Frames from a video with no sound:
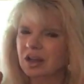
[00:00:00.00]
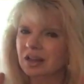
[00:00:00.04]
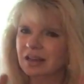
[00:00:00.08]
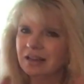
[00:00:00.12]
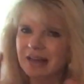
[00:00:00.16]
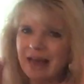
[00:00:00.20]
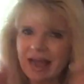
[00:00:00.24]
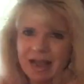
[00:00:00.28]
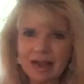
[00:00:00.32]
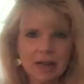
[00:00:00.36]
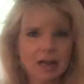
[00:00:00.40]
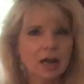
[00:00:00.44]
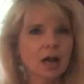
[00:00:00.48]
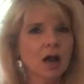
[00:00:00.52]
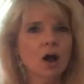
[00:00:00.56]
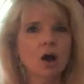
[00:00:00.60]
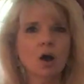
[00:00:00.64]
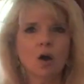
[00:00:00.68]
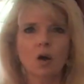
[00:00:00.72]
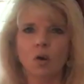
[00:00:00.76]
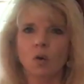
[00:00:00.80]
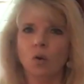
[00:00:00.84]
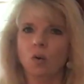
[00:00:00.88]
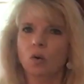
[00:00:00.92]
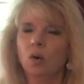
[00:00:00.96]
Let
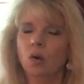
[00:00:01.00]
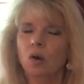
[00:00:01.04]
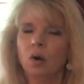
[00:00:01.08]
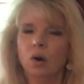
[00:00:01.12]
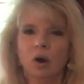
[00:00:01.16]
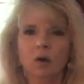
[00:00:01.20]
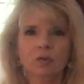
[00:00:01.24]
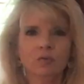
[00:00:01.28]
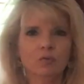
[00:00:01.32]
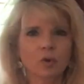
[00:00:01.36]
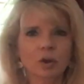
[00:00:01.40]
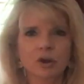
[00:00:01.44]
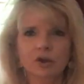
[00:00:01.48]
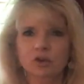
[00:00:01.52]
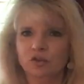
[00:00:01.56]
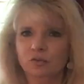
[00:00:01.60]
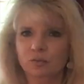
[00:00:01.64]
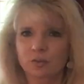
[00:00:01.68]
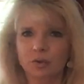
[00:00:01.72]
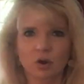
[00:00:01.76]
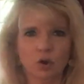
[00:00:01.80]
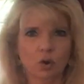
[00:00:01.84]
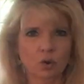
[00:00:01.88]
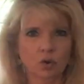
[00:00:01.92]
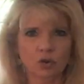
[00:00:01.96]
go of what
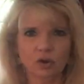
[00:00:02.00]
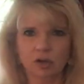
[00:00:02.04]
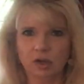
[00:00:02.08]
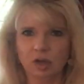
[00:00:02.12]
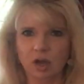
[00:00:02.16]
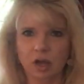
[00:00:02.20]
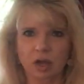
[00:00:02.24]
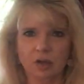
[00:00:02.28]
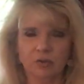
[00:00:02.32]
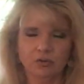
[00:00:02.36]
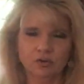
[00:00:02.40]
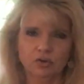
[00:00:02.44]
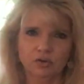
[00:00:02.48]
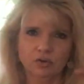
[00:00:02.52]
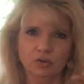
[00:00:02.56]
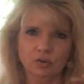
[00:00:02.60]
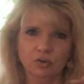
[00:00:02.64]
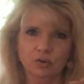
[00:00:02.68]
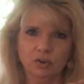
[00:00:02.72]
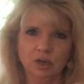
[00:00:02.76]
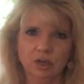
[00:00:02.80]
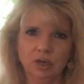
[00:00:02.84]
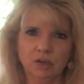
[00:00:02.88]
you've been holding on to